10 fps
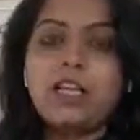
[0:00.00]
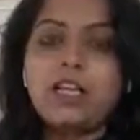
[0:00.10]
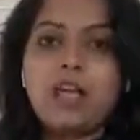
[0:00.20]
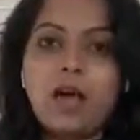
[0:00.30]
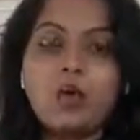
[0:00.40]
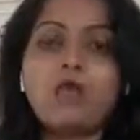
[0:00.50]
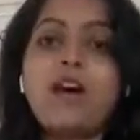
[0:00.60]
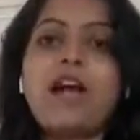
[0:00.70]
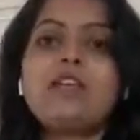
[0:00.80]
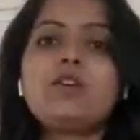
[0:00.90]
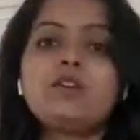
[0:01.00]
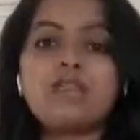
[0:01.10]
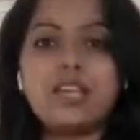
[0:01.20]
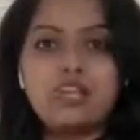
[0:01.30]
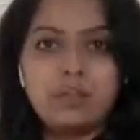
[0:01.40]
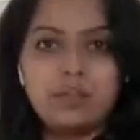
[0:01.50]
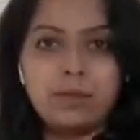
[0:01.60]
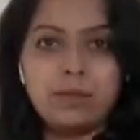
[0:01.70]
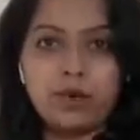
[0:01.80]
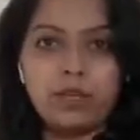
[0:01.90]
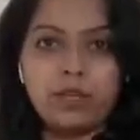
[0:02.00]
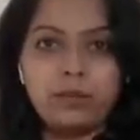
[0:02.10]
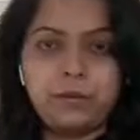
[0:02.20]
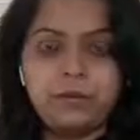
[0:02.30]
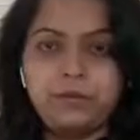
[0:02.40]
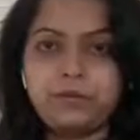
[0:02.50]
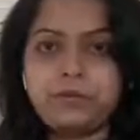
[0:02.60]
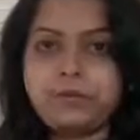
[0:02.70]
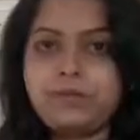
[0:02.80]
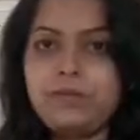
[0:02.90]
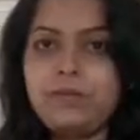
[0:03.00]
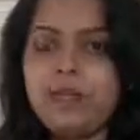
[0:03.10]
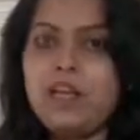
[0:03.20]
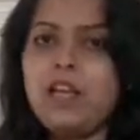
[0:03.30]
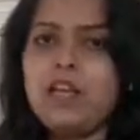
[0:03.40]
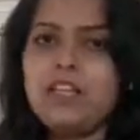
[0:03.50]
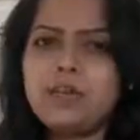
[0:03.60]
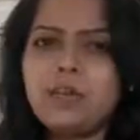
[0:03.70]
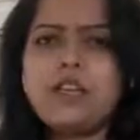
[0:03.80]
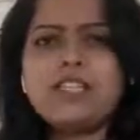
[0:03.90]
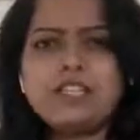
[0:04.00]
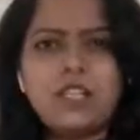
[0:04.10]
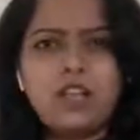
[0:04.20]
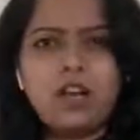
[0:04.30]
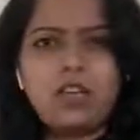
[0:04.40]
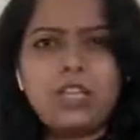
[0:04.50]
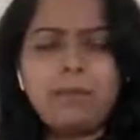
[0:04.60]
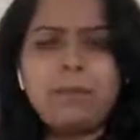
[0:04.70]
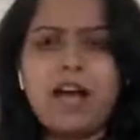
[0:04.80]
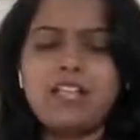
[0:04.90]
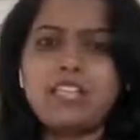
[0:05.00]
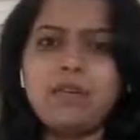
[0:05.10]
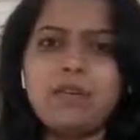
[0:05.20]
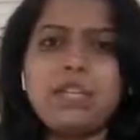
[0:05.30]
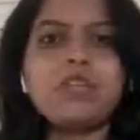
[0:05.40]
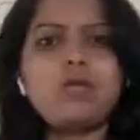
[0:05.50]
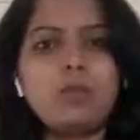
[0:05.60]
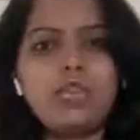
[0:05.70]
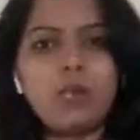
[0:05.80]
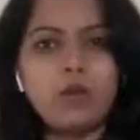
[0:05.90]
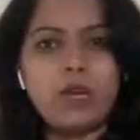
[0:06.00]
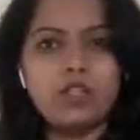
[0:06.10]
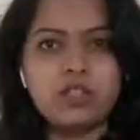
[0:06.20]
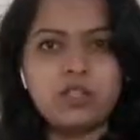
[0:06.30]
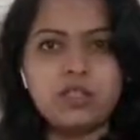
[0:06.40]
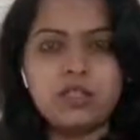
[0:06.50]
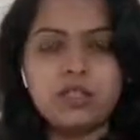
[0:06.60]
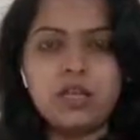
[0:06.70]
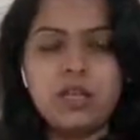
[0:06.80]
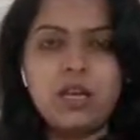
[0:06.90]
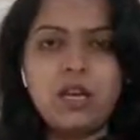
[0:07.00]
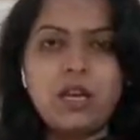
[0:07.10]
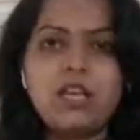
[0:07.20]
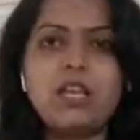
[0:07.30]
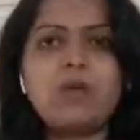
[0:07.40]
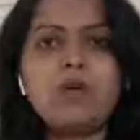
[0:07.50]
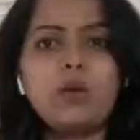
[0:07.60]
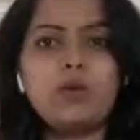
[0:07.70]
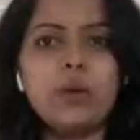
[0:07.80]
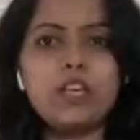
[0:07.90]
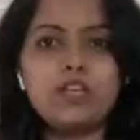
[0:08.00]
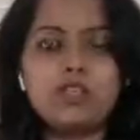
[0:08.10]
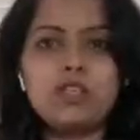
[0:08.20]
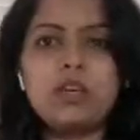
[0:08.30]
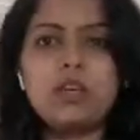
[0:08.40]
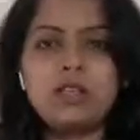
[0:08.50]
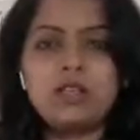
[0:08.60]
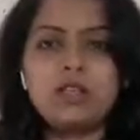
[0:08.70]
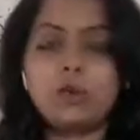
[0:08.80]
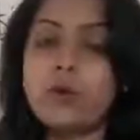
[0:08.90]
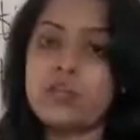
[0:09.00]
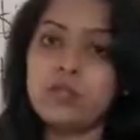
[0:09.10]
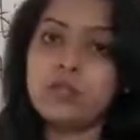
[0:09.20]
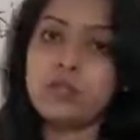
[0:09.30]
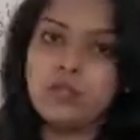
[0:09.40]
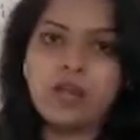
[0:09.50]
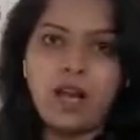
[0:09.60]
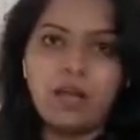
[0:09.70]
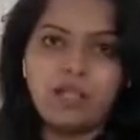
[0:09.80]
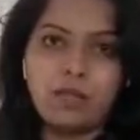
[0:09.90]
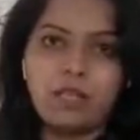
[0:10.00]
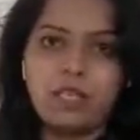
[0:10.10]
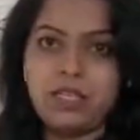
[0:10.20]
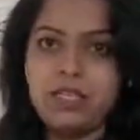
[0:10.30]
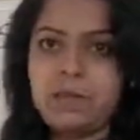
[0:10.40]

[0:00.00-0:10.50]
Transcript: Now, why today's lecture is important? Students keep asking me so many questions. Number one question student ask me is